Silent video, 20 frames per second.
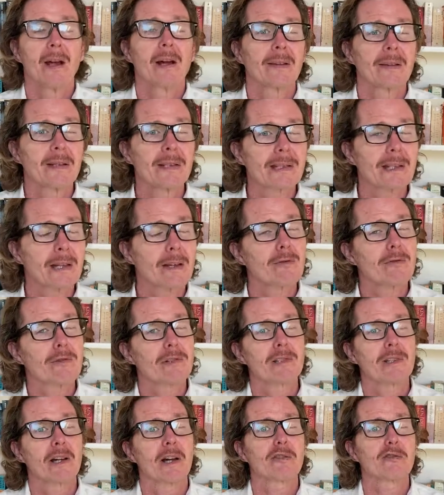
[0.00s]
This
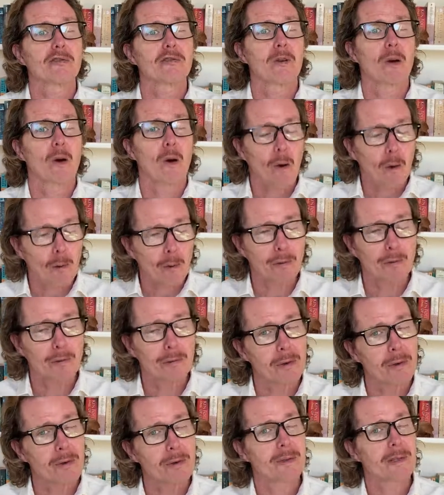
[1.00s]
irritation often
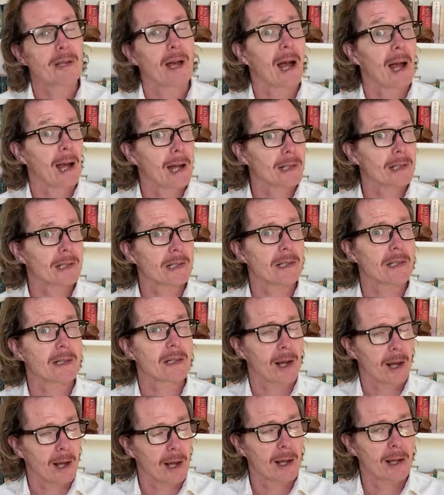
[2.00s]
goes hand in
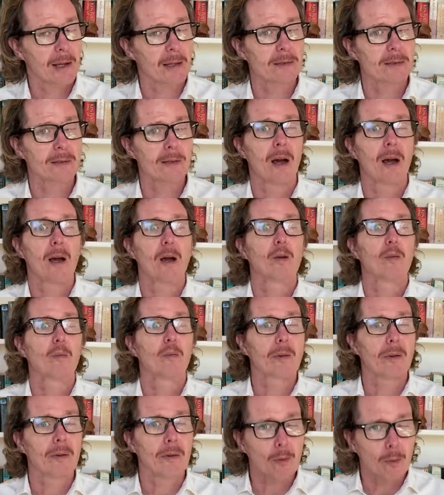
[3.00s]
hand
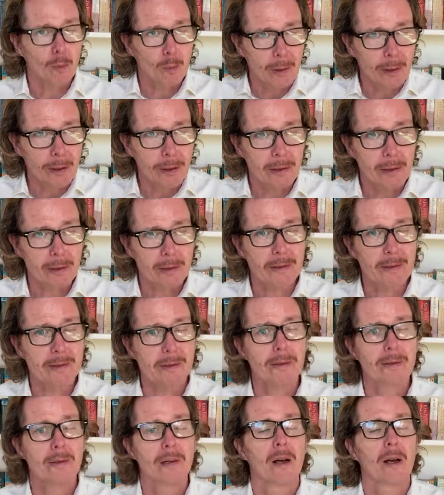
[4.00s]
with a
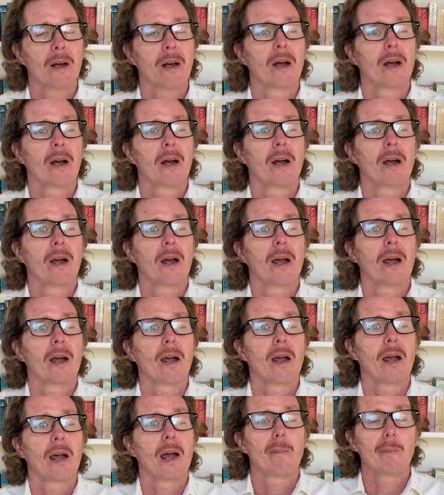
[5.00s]
weakened
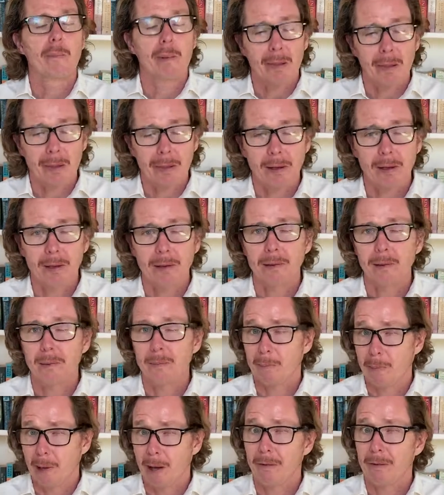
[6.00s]
epithelial
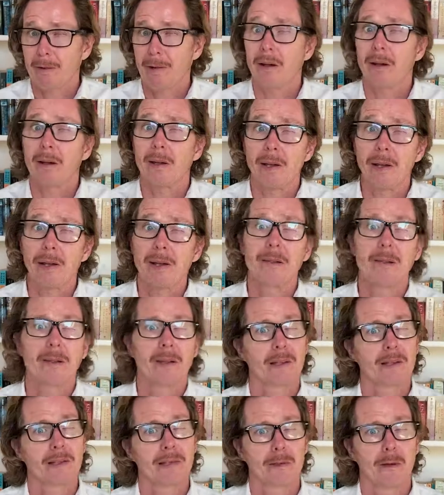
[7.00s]
barrier in the
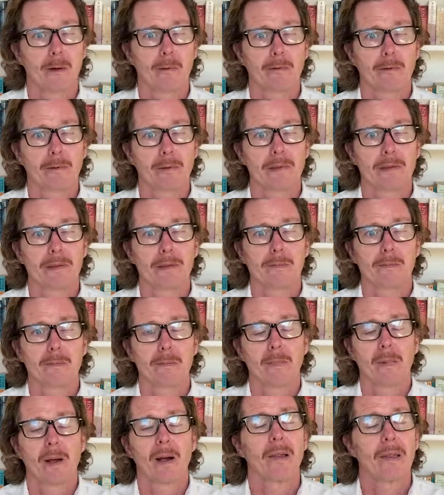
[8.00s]
esophagus.
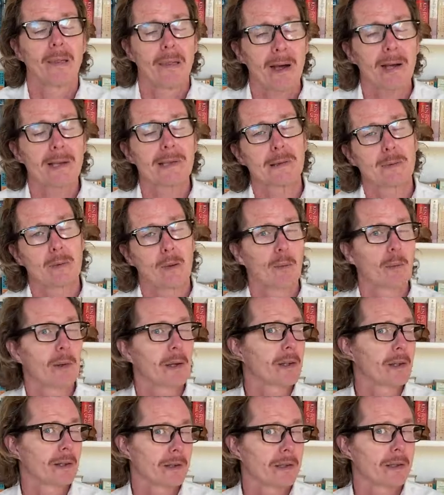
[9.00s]
And that's what we
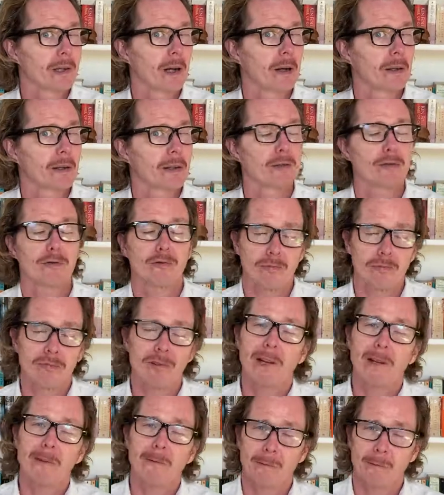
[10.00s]
can target,
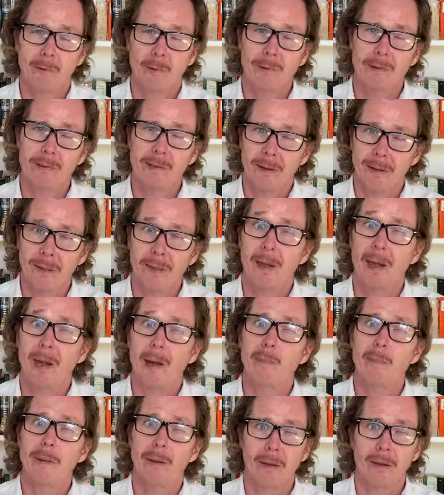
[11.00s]
reinforcing the
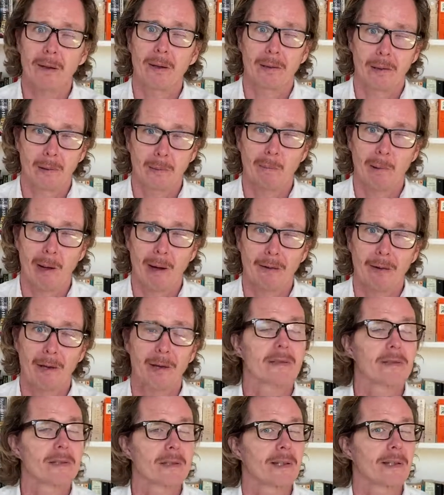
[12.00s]
epithelial barrier
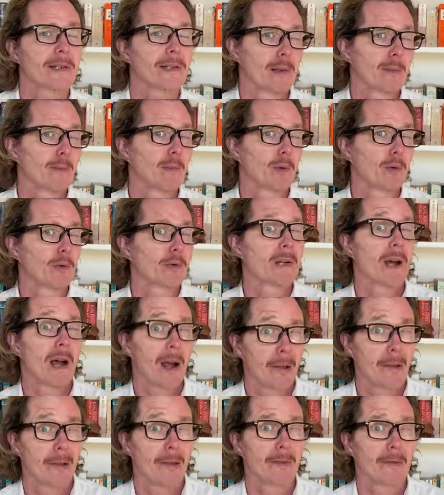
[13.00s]
to support
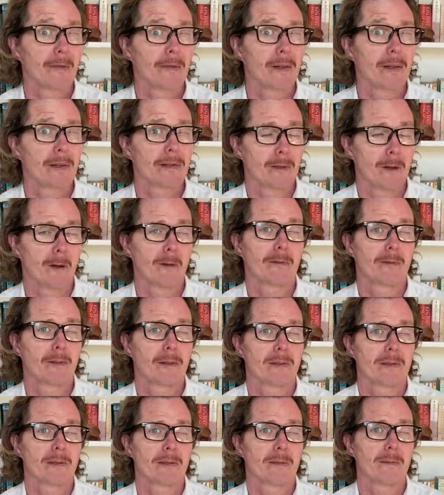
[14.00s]
health of the
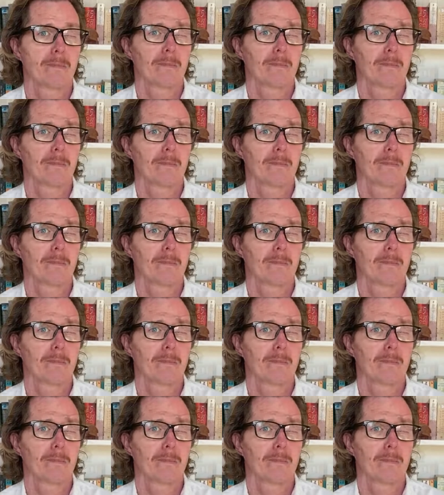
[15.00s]
esophagus.